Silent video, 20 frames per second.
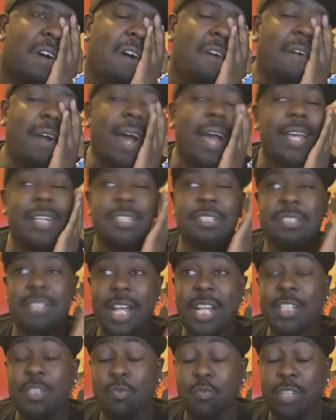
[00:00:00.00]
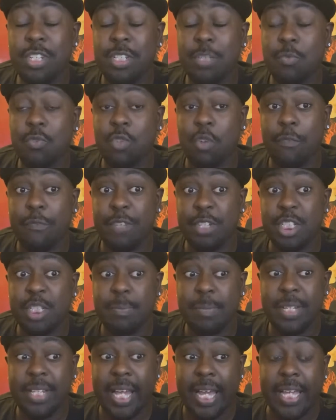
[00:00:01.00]
alright, so that's the reason it was
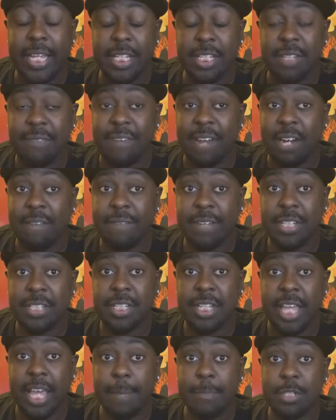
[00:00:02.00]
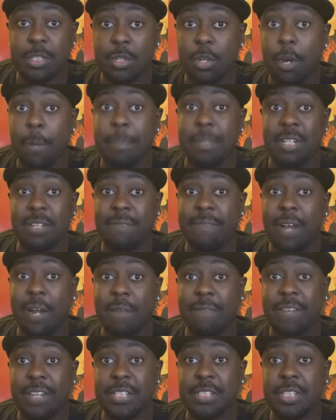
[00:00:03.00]
convincing me that it is a Final Fantasy game. It's got to be the
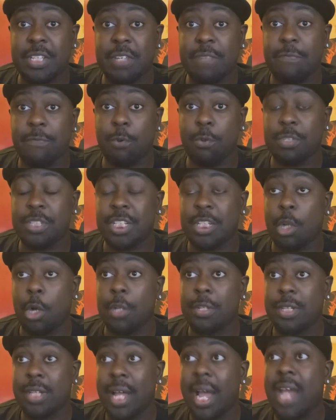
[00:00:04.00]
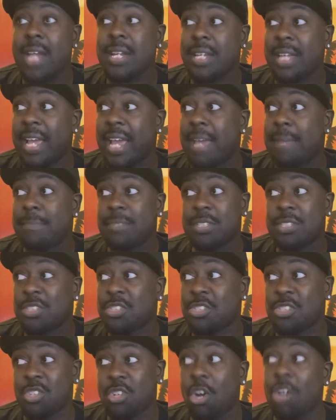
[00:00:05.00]
Final Fantasy fourteen online games.
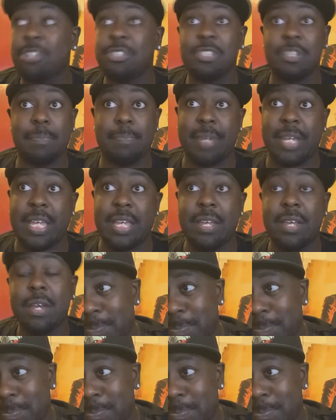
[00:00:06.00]
Just got to be,